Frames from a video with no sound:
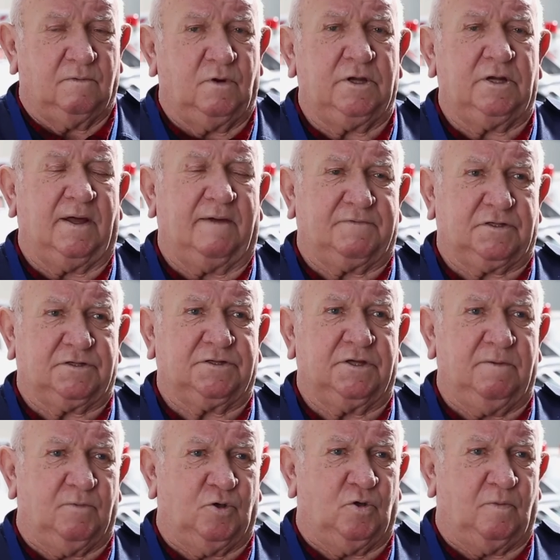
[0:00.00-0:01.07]
We'd love to see
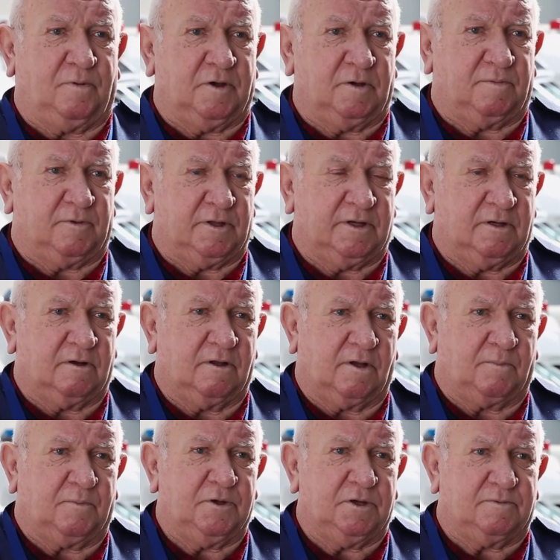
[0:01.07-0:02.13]
more people here. A lot
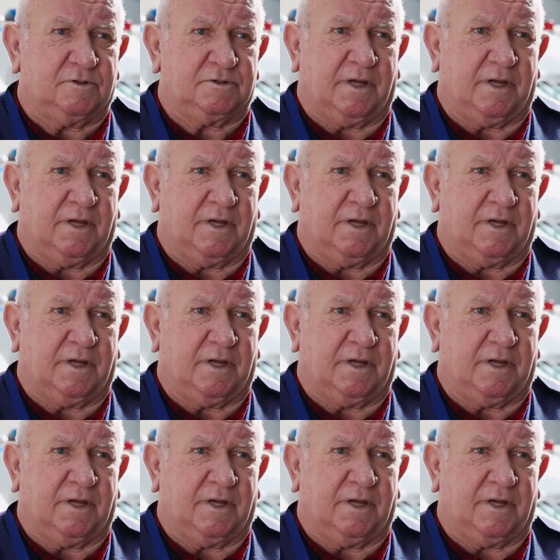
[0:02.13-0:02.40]
of people